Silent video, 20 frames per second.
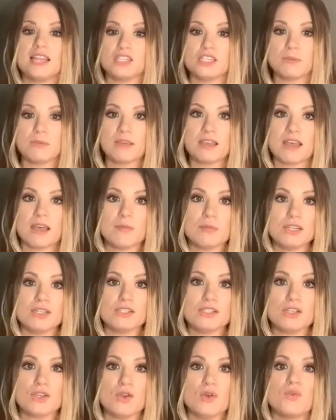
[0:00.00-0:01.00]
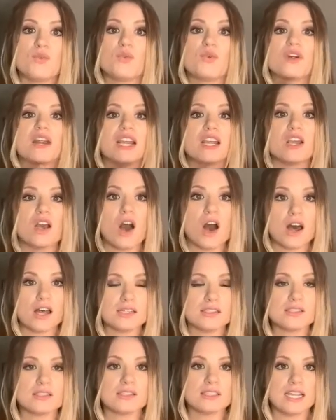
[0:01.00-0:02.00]
They should be coming to you for a
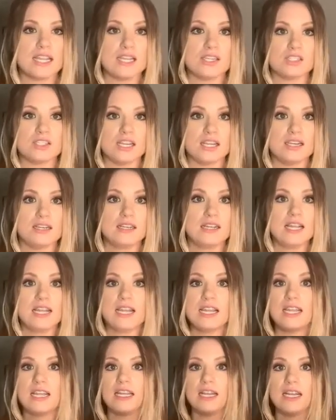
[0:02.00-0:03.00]
consultation,